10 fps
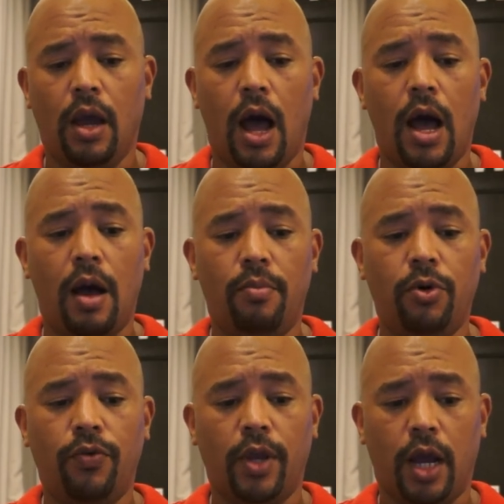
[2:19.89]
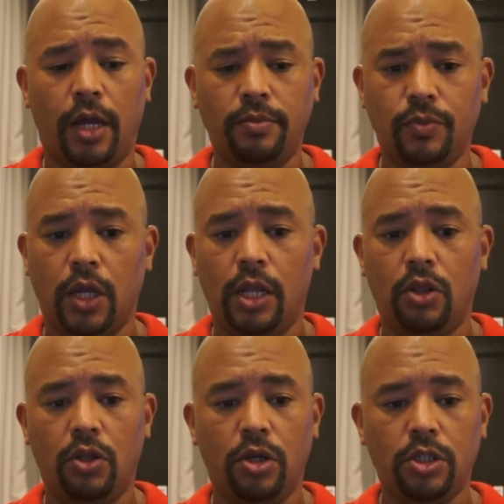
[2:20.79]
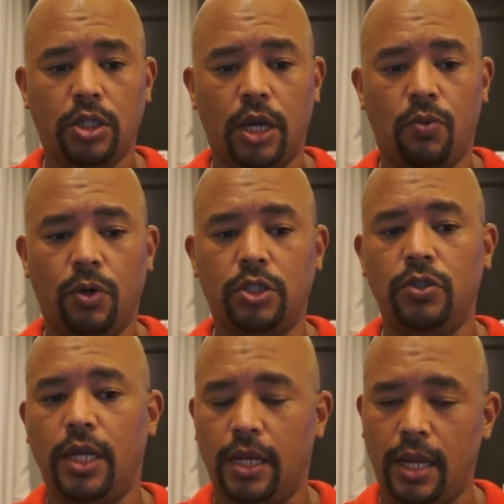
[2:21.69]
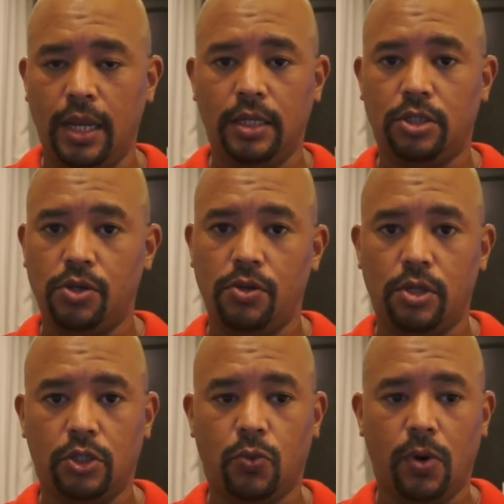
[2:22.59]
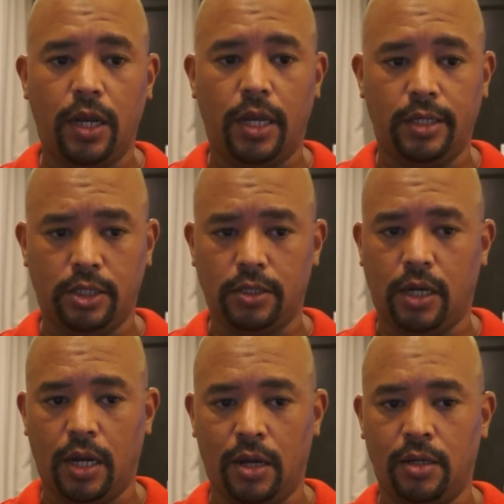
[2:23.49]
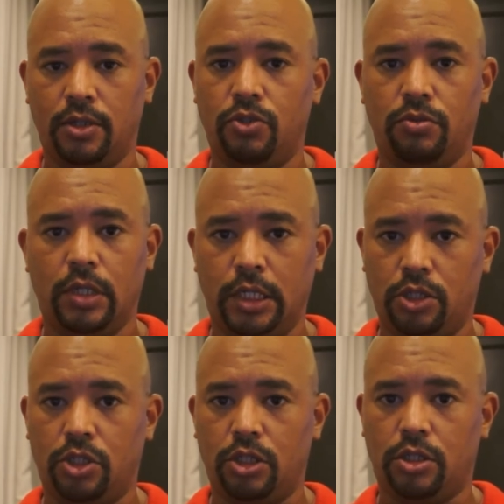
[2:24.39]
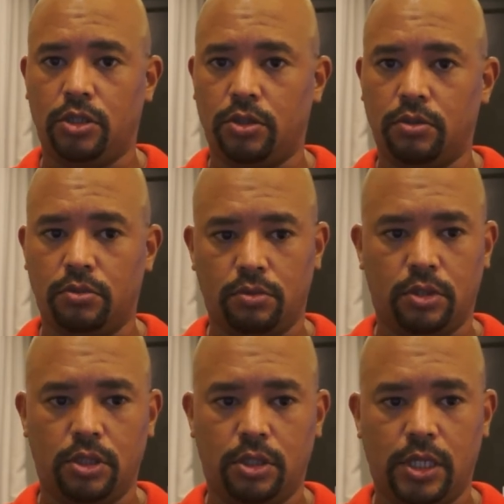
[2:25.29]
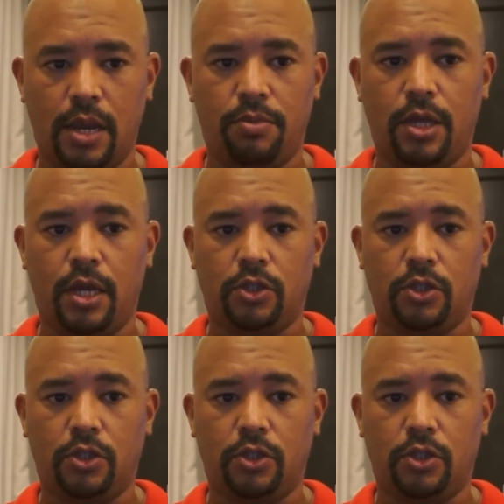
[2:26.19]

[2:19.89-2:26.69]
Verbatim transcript: Uh, moving on, it looks like once you get into the 20s, uh, it's just the same thing.